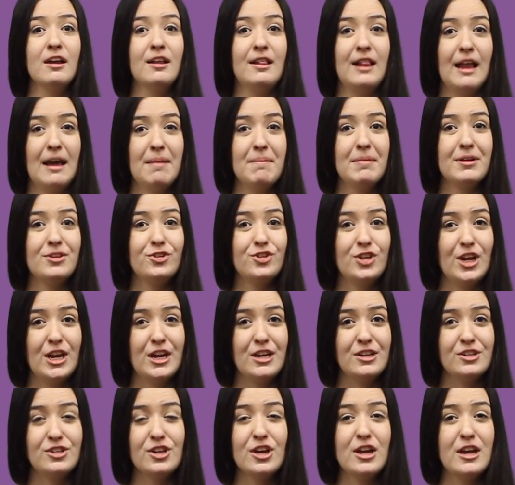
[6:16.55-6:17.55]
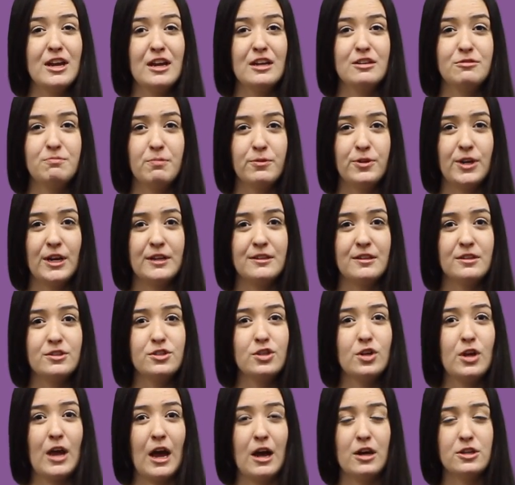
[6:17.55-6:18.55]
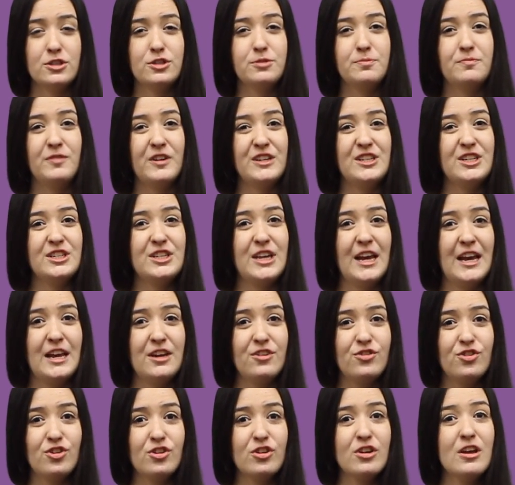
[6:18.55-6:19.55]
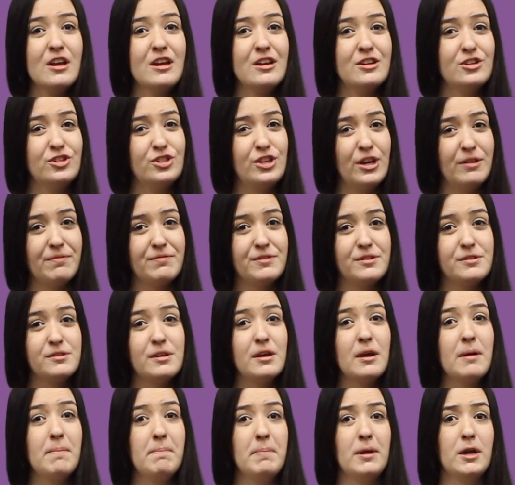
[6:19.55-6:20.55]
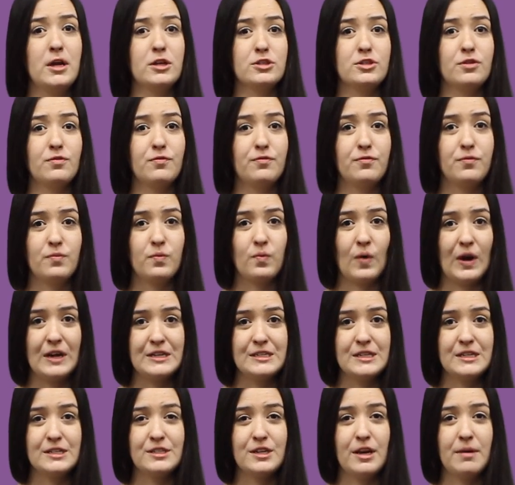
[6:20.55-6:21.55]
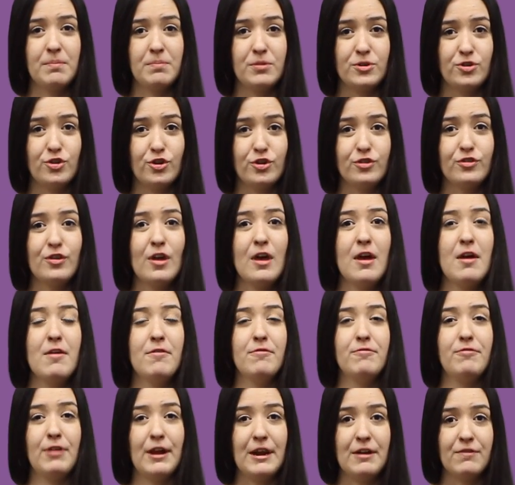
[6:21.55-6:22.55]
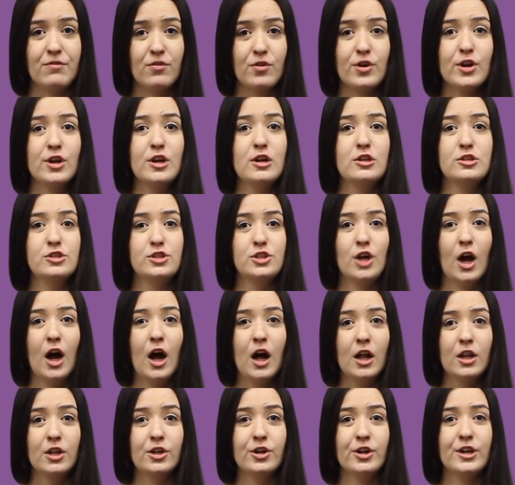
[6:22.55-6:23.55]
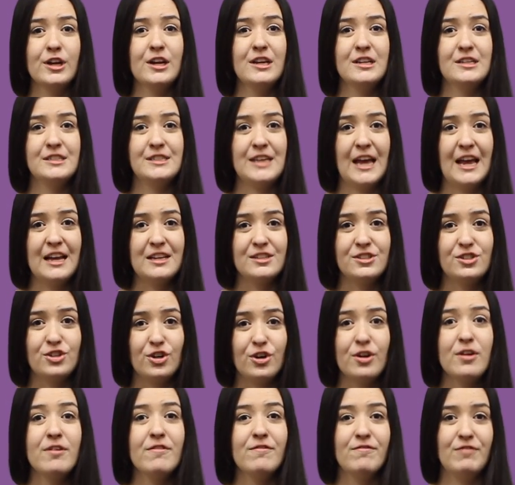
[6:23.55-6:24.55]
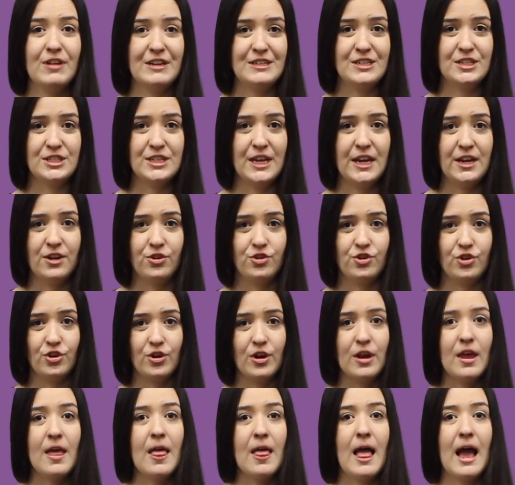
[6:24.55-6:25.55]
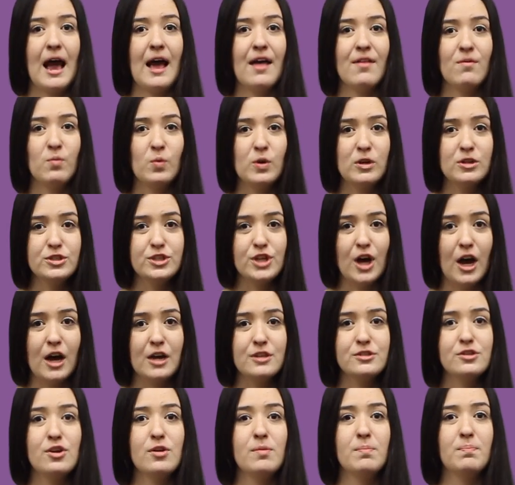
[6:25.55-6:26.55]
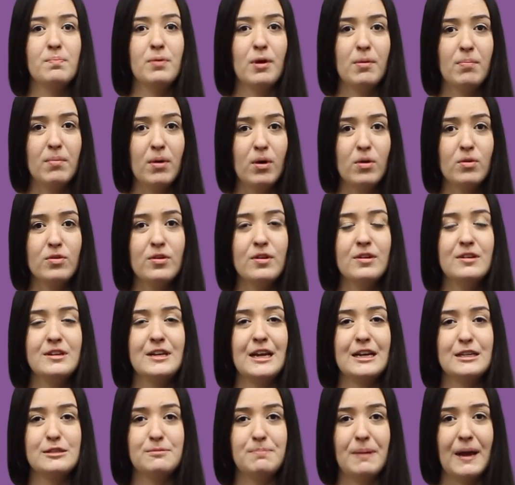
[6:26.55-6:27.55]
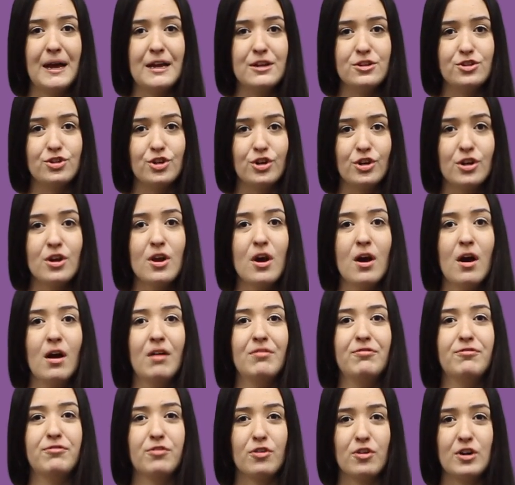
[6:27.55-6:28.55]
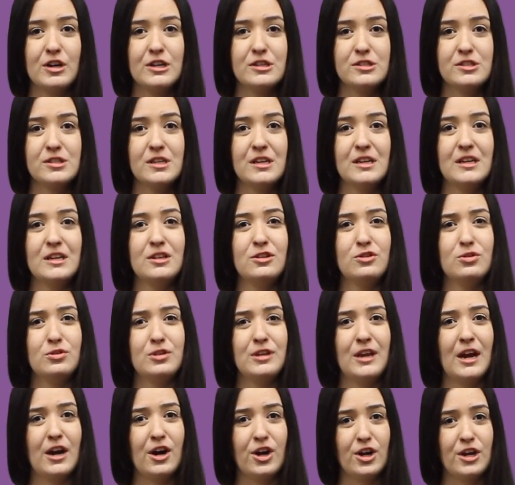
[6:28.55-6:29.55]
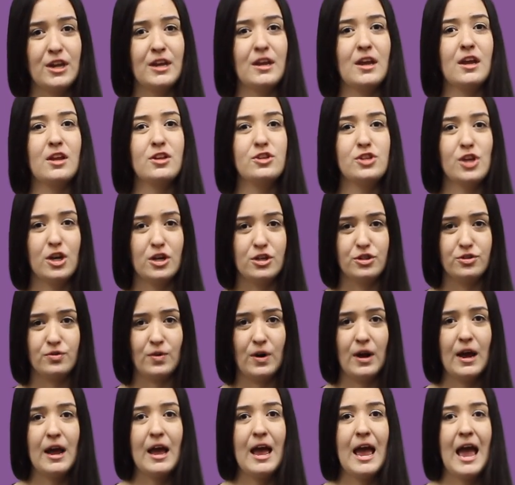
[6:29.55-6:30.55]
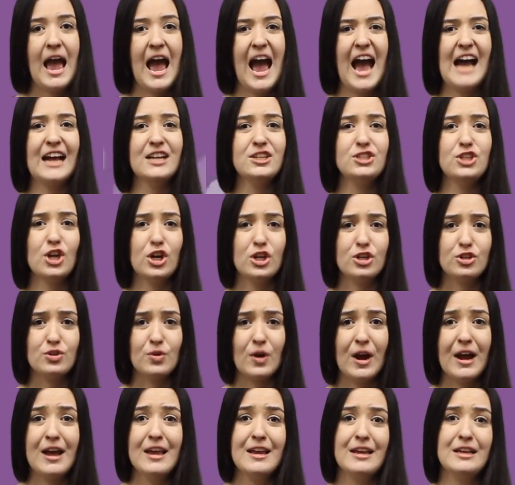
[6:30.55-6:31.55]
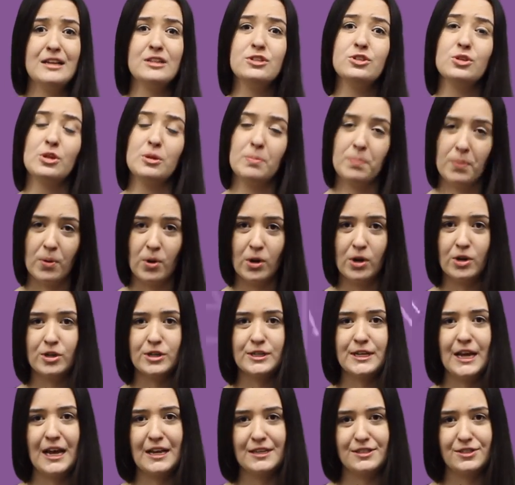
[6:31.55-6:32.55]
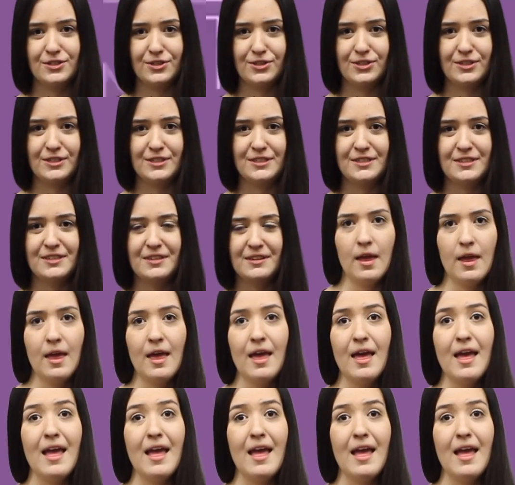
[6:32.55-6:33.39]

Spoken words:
Climate change is projected to cause vegetation shifts because of rising temperatures favor taller, denser vegetation, and will thus promote the expansion of forests into the Arctic tundra and tundra into the polar deserts.